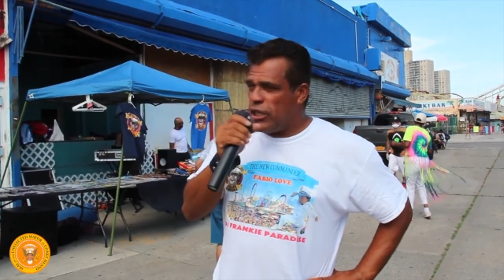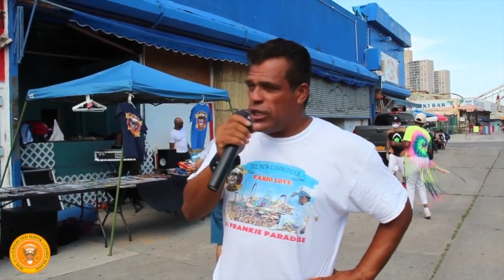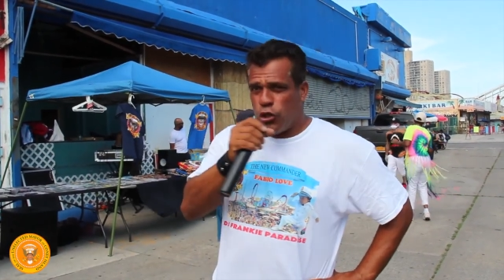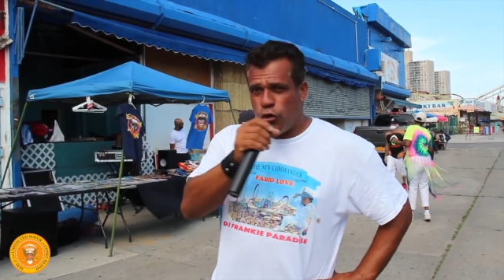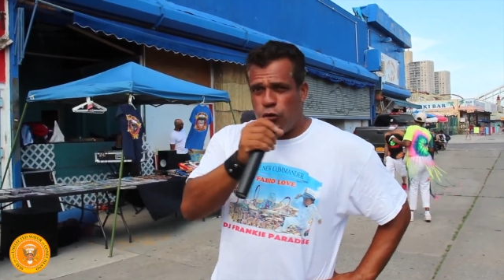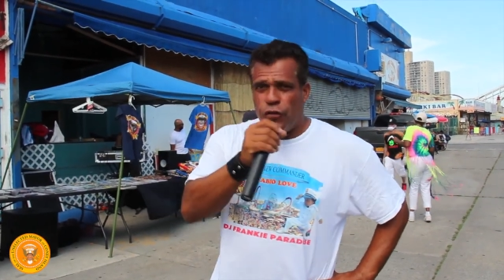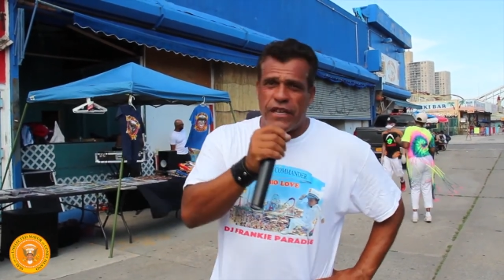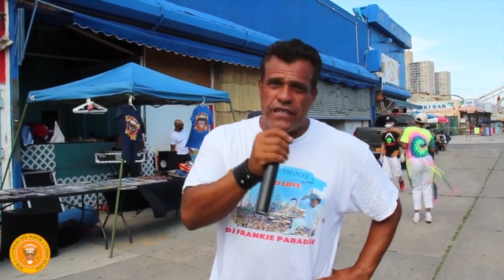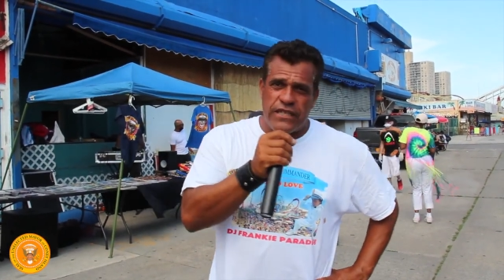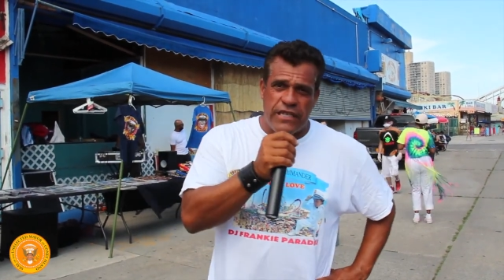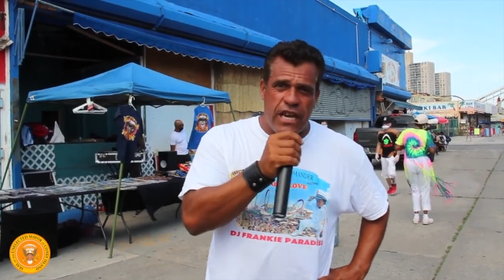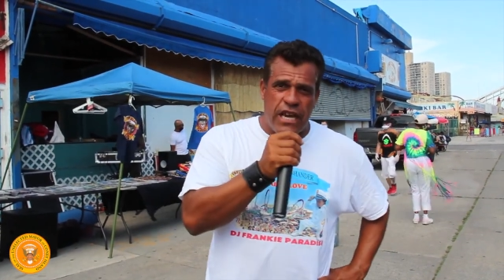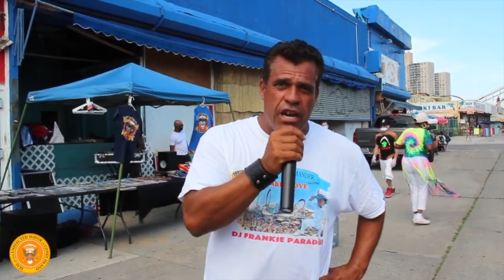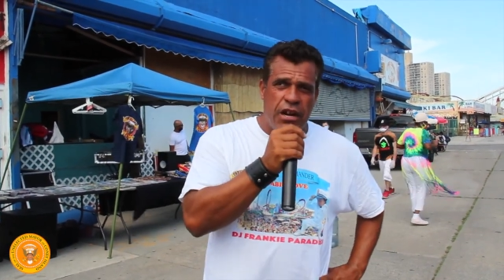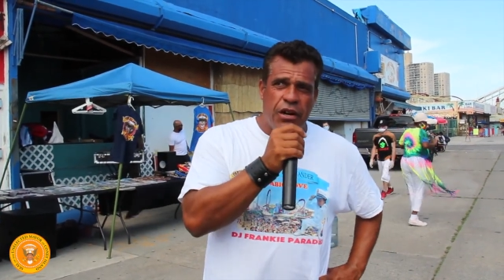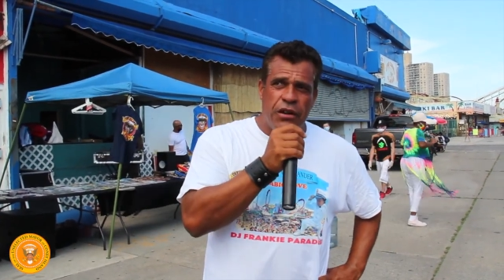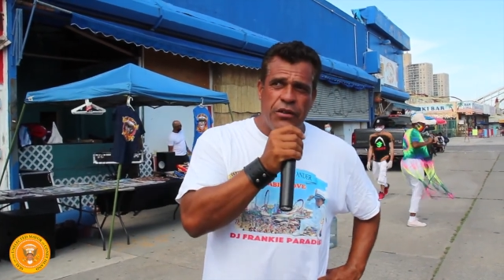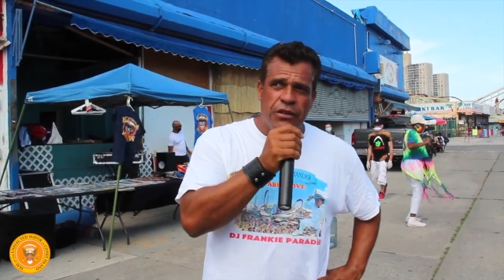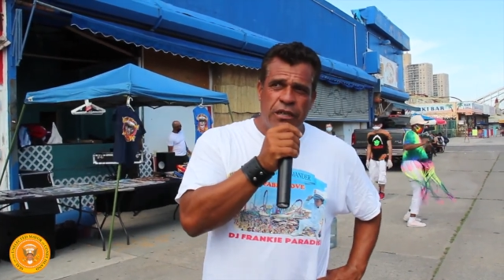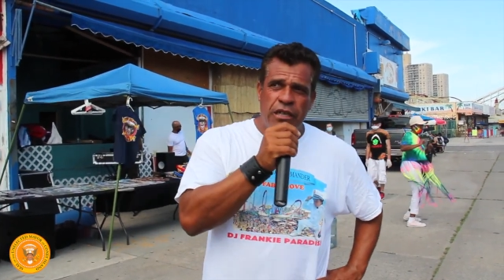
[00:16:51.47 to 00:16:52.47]
me to do this
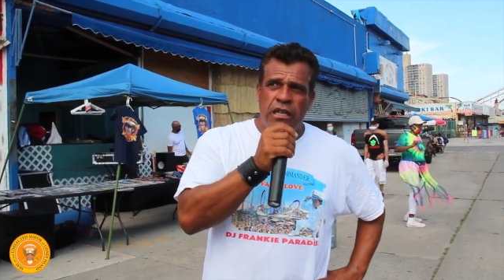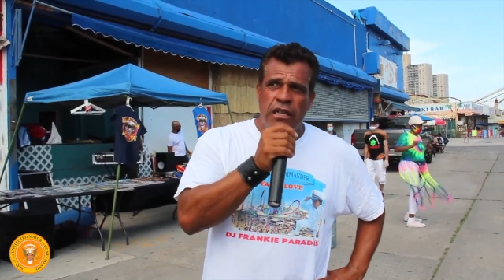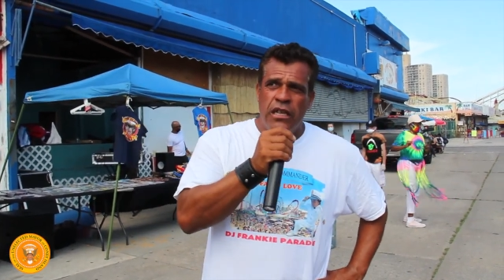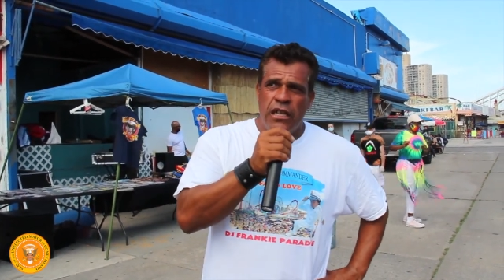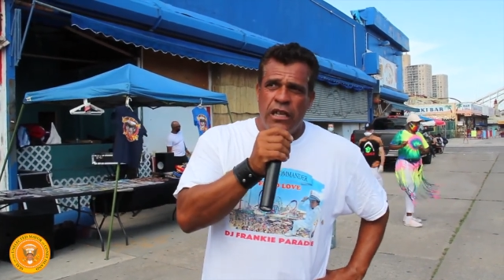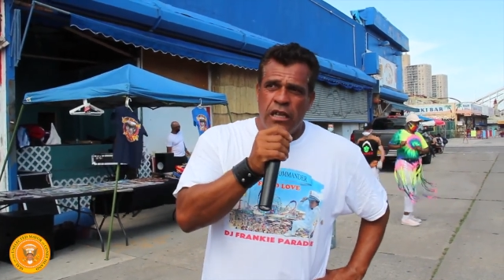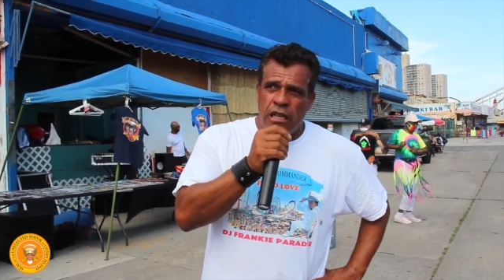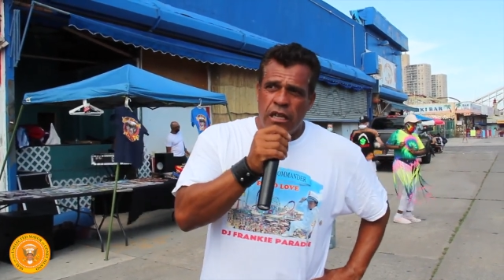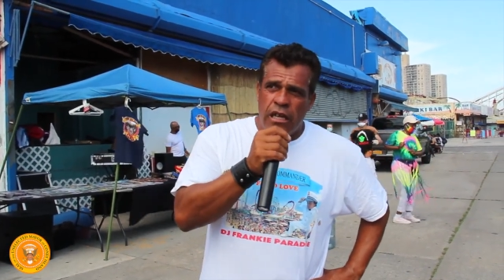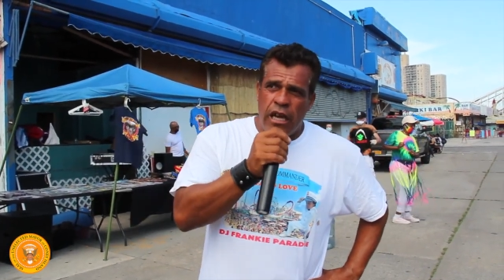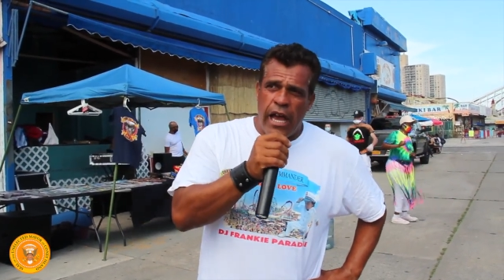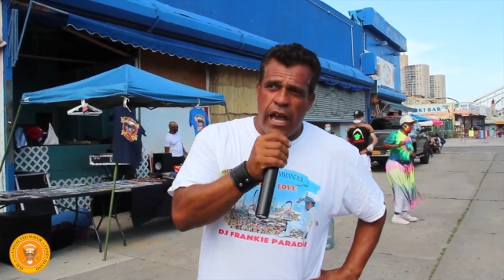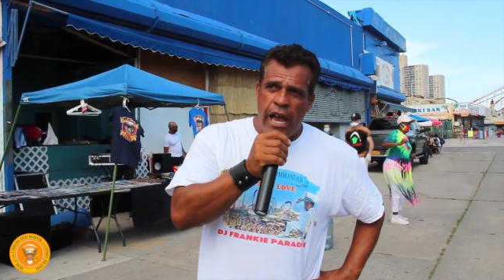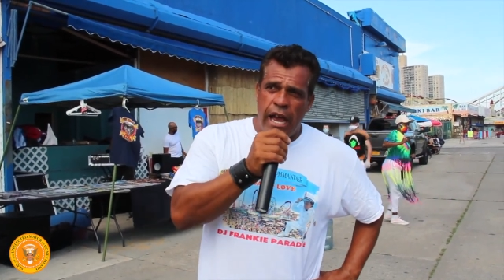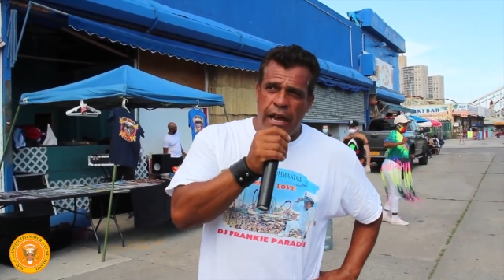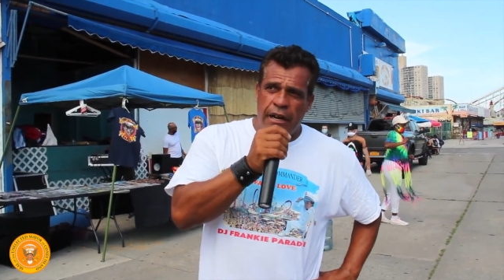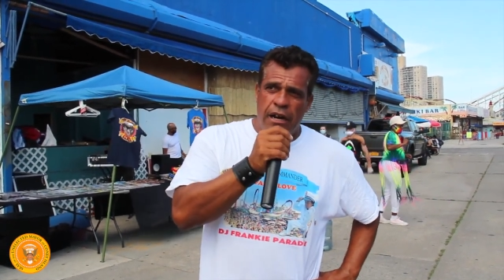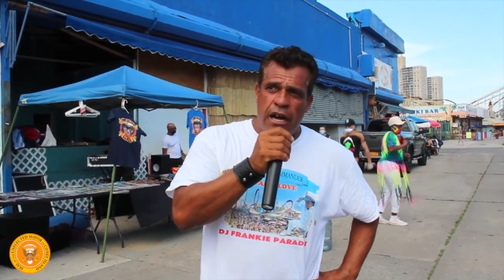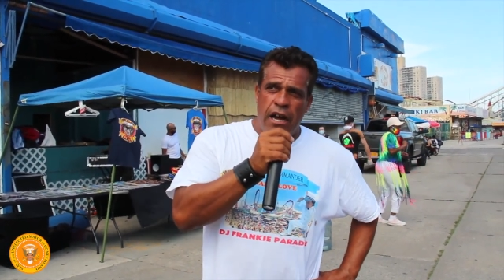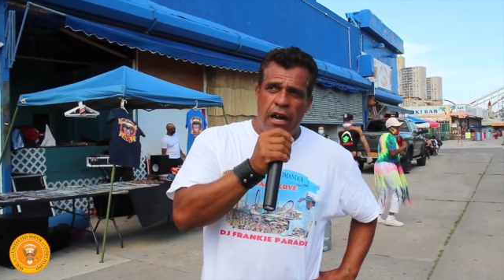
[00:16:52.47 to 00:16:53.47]
here,
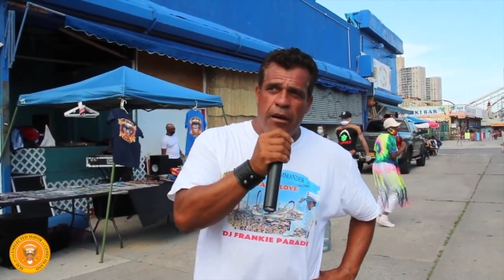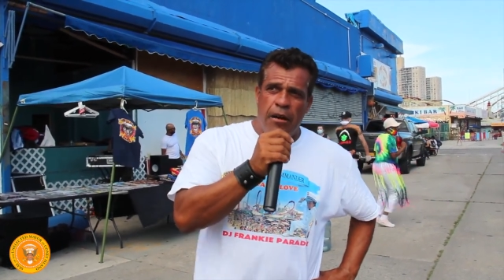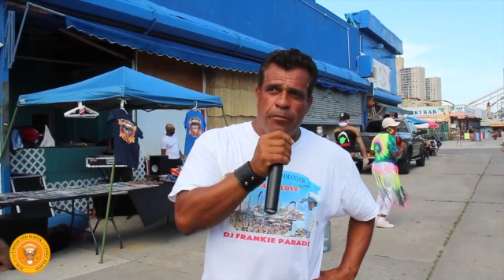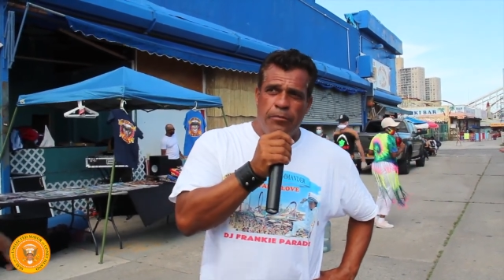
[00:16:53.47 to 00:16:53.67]
and